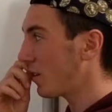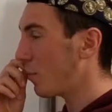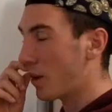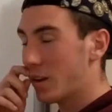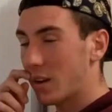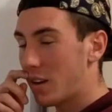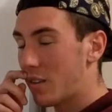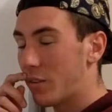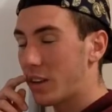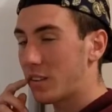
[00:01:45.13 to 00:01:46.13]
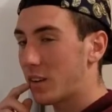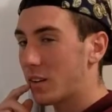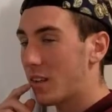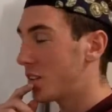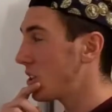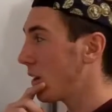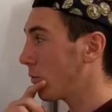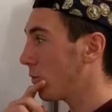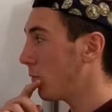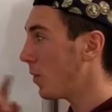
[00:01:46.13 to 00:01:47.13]
You might need an invite to get into that chat
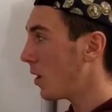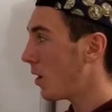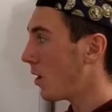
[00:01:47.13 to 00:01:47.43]
room.